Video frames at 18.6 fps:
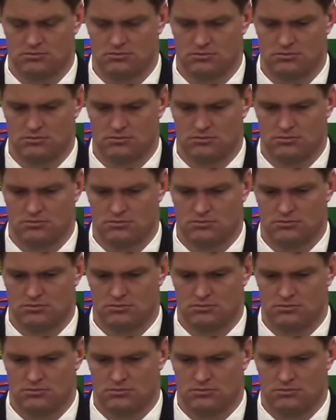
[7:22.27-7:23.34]

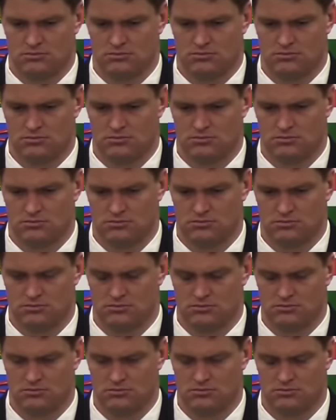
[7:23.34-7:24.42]

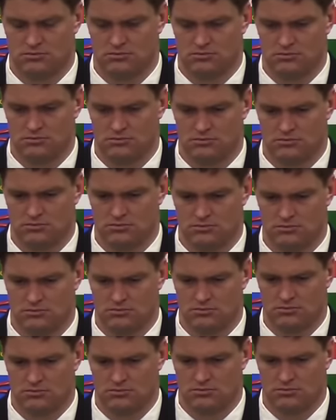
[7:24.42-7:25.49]

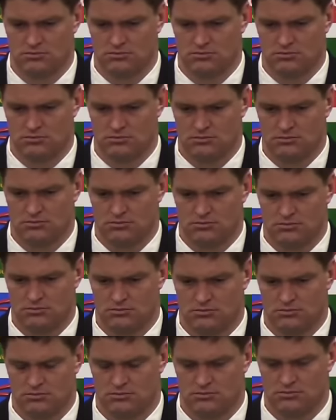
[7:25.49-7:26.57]

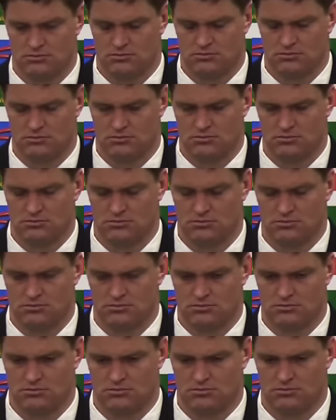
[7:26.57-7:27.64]

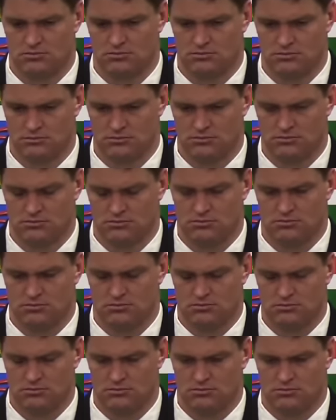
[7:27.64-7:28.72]

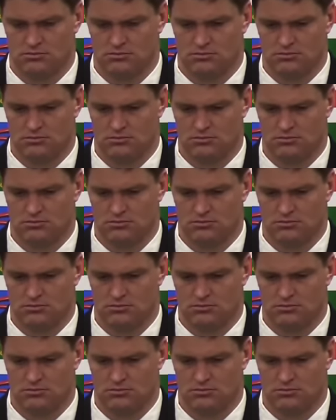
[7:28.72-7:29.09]
This person isn't speaking.